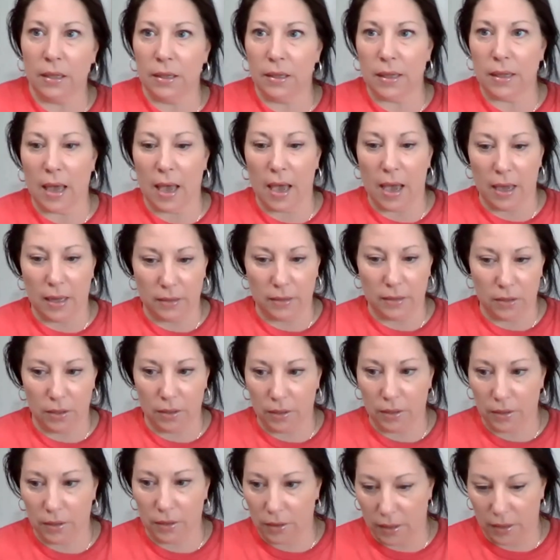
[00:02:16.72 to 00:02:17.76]
that
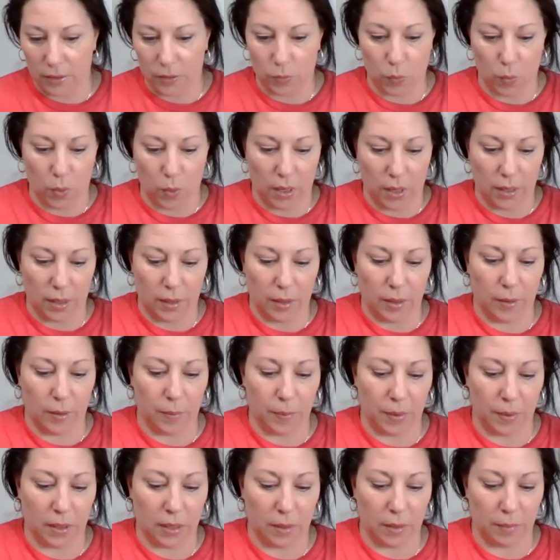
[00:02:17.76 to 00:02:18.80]
as one,
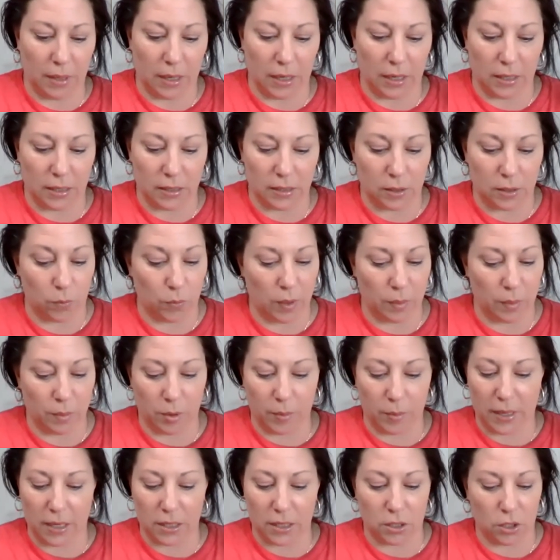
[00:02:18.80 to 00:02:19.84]
but I gotta send one more
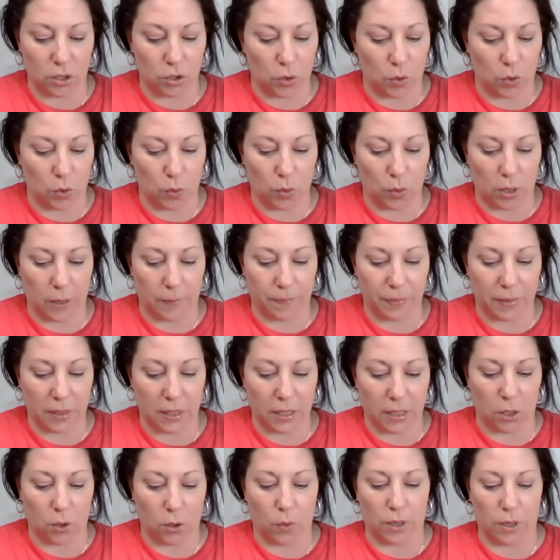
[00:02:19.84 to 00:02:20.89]
message. Hold on, I
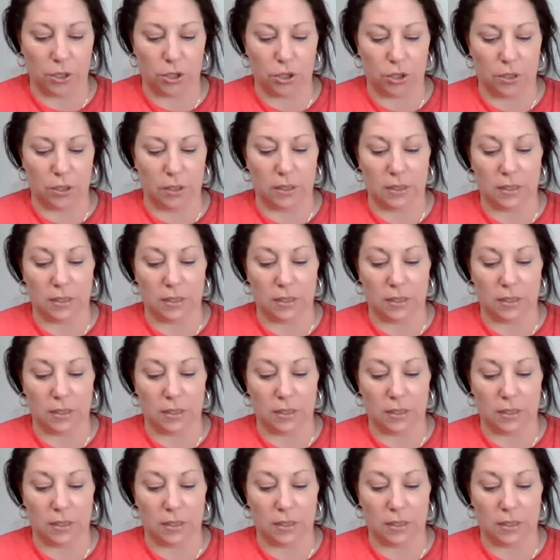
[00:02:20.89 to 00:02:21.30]
got a question.